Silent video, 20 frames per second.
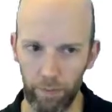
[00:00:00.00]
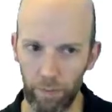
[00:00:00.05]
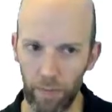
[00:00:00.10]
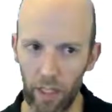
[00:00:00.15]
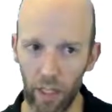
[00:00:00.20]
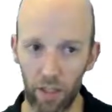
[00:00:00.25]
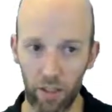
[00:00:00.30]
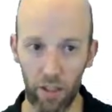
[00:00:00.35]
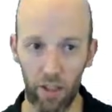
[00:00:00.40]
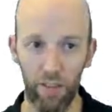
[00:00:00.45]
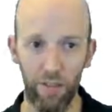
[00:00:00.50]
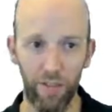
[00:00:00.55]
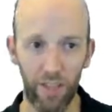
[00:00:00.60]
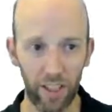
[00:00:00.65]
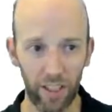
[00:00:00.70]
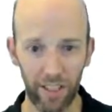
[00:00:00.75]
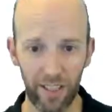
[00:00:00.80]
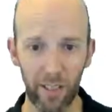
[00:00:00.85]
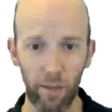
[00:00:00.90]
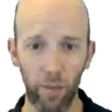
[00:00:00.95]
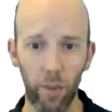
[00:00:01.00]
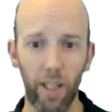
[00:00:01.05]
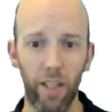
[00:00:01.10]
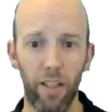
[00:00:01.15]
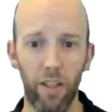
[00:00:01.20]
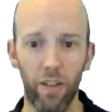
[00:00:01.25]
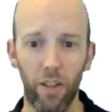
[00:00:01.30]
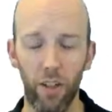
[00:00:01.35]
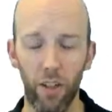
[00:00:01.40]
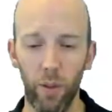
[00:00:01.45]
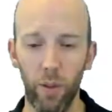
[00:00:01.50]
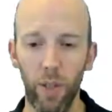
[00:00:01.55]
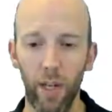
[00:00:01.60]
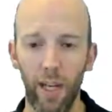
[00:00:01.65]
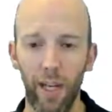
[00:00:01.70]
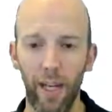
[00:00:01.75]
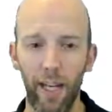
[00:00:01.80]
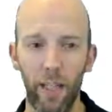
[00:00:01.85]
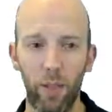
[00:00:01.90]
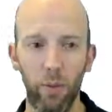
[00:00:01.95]
So the first thing we're going to do
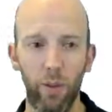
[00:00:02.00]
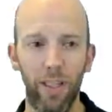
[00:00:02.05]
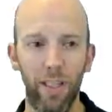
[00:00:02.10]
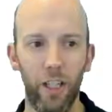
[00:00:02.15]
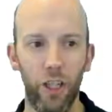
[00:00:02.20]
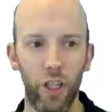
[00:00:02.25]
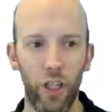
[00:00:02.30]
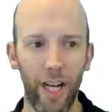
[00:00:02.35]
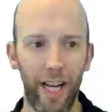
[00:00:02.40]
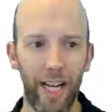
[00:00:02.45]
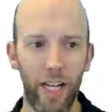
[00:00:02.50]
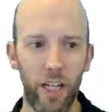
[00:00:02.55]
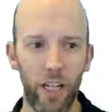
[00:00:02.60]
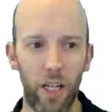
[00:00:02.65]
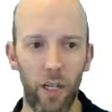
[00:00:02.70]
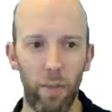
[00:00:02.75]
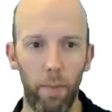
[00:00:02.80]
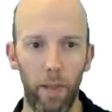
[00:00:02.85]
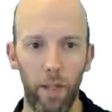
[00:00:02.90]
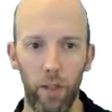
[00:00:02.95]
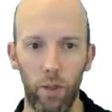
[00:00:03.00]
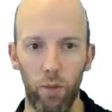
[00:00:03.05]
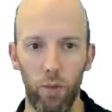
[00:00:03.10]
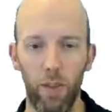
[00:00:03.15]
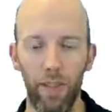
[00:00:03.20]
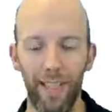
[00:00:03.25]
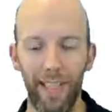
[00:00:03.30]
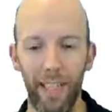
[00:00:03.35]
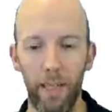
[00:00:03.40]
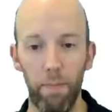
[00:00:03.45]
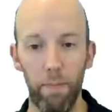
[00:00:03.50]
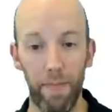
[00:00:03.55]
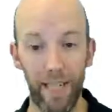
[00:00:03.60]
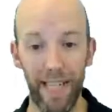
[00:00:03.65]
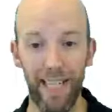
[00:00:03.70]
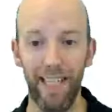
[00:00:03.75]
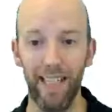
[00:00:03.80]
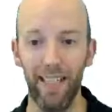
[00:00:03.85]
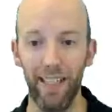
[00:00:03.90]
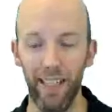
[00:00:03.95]
is we're going to change our password
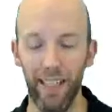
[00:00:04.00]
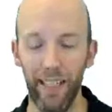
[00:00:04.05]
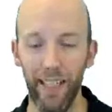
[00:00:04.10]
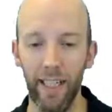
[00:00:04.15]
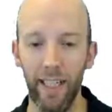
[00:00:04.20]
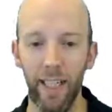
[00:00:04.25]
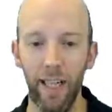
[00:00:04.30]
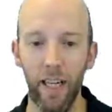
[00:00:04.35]
immediately.